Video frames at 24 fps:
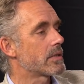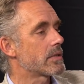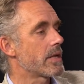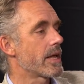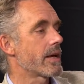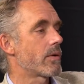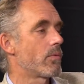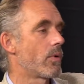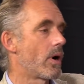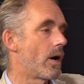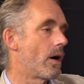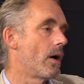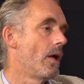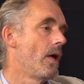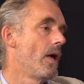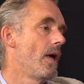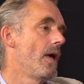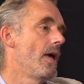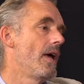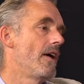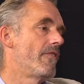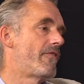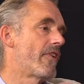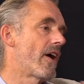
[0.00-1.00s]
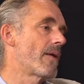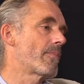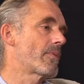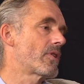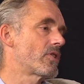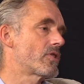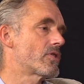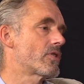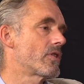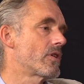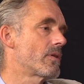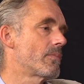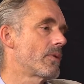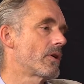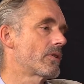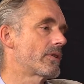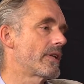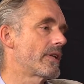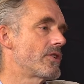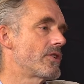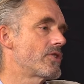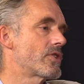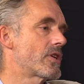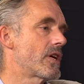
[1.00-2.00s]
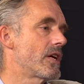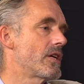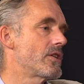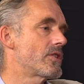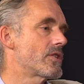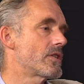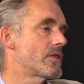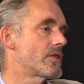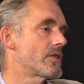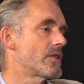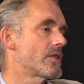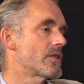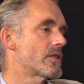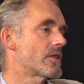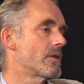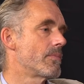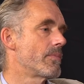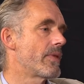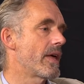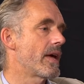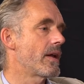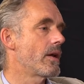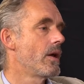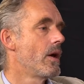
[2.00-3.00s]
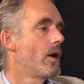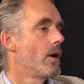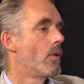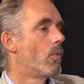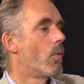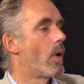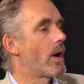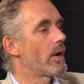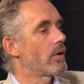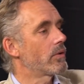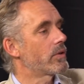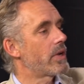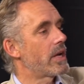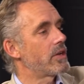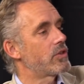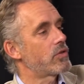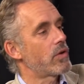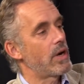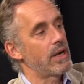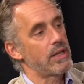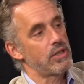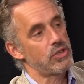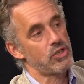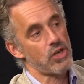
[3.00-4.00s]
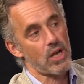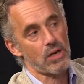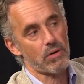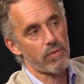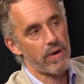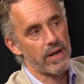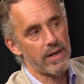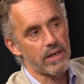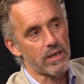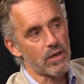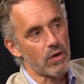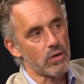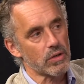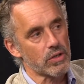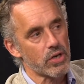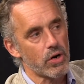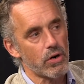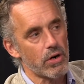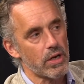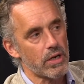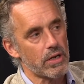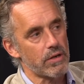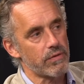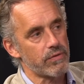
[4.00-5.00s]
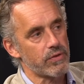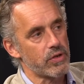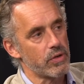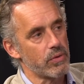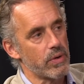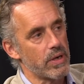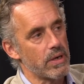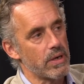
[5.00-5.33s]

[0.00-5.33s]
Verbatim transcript: It's like, well, if I'm concerned the education right. system, then why don't I try to generate an alternative